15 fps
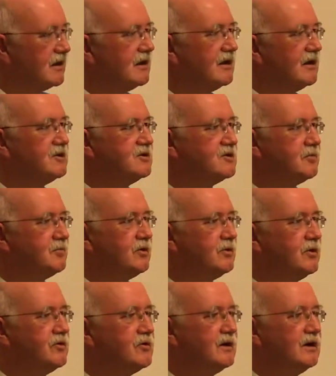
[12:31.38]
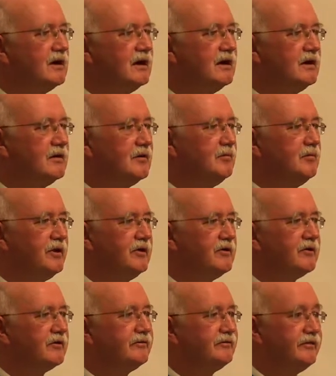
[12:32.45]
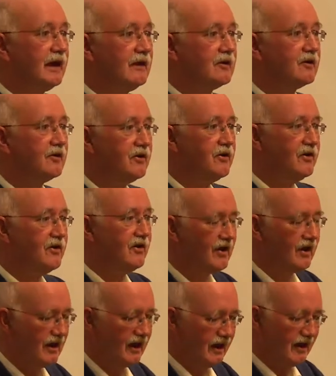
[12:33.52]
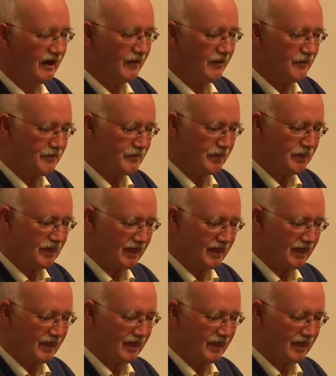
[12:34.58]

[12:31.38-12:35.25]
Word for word: Nature Poetry and Peter Falcon. Um,